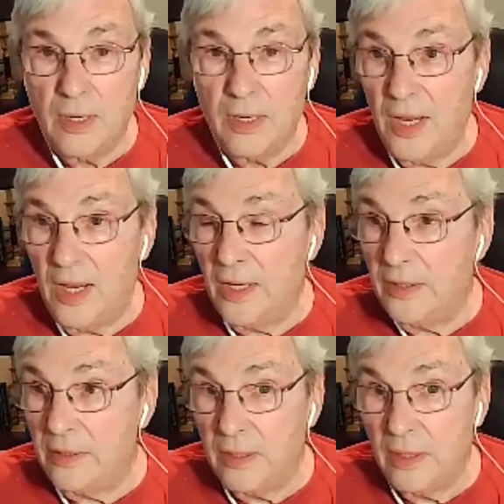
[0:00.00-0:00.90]

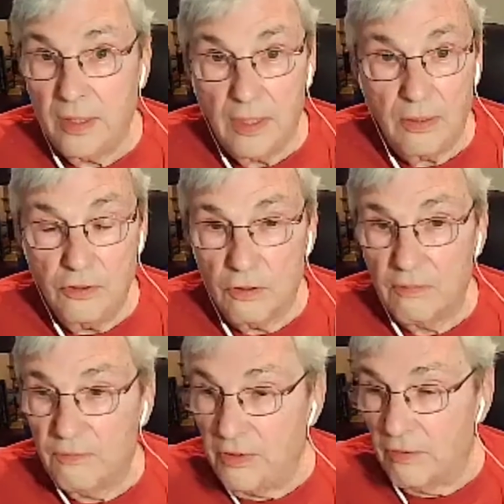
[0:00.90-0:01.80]
and
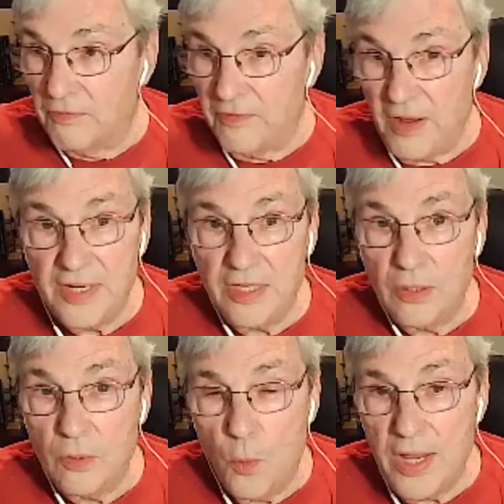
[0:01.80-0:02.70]
you're
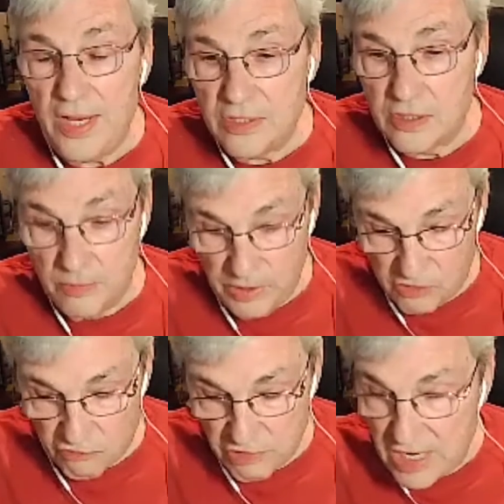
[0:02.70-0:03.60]
finding ways to be
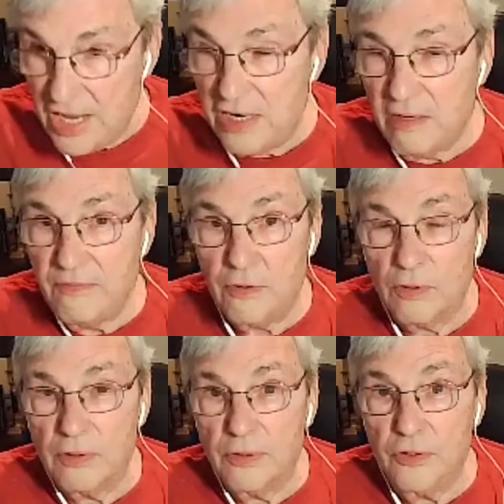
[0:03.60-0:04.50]
creative.
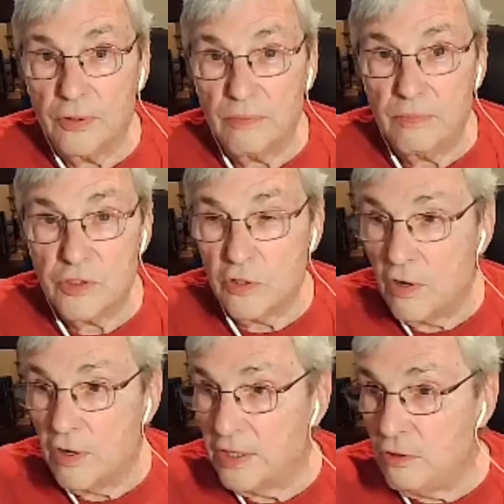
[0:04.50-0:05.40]
You're
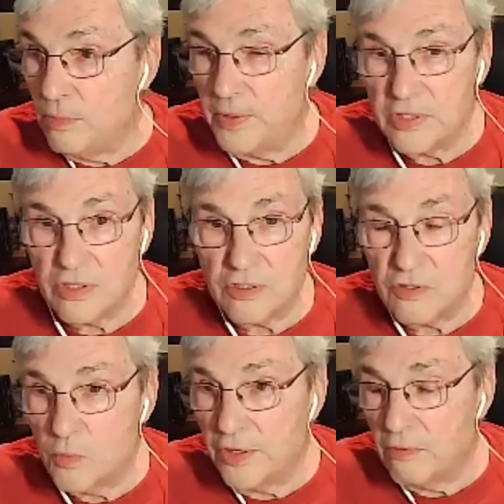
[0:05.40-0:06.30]
starting new
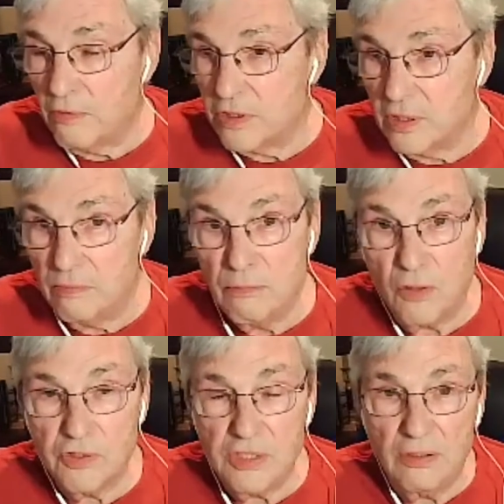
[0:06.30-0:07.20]
businesses, whether it's a
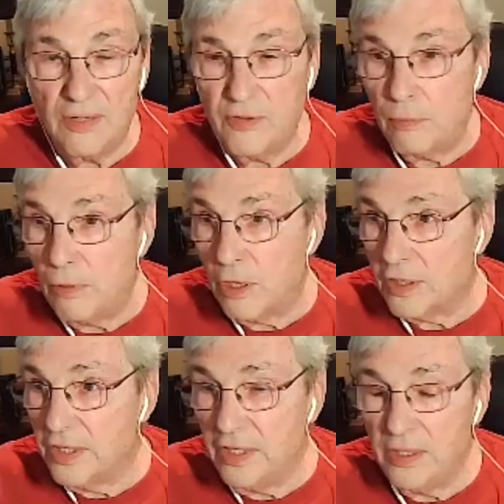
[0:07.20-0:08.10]
multi-level
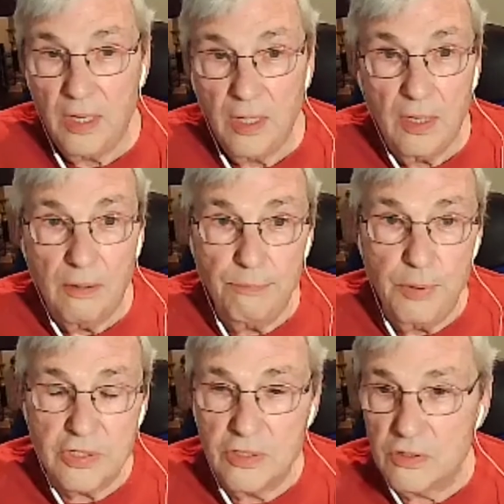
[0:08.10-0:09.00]
marketing
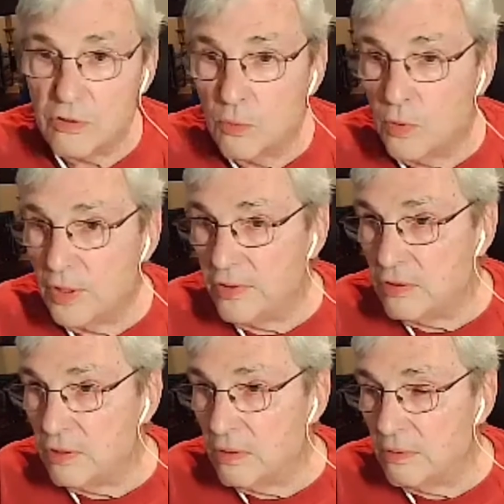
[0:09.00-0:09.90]
business or whether
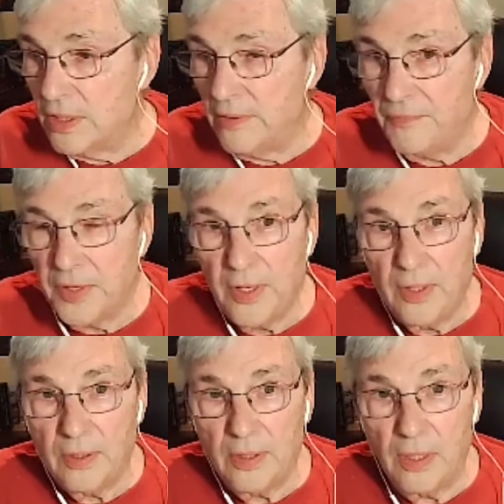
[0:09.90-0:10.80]
you're
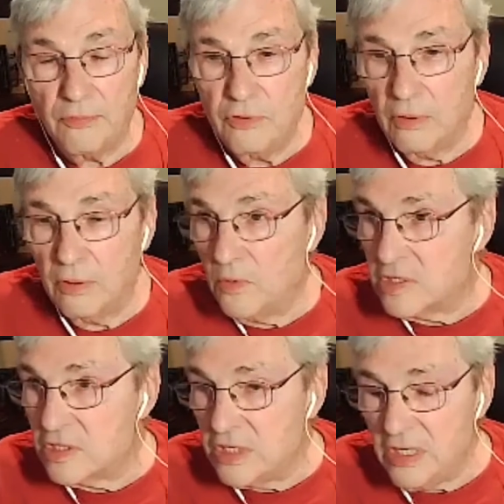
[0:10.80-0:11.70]
doing
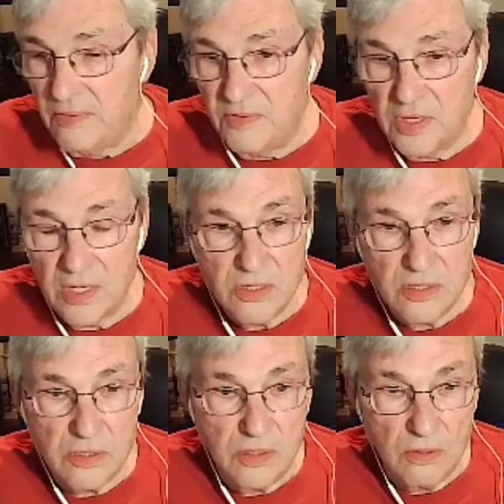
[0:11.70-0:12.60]
what Steve
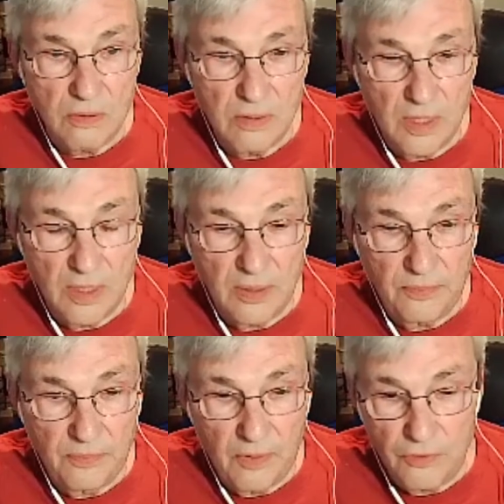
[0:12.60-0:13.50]
does.
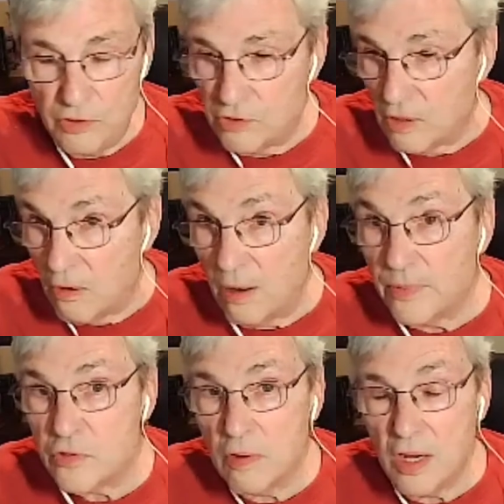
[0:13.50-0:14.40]
You're using
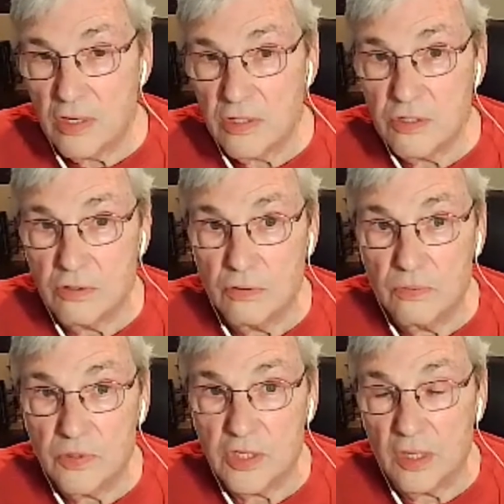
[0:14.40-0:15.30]
arbitrage to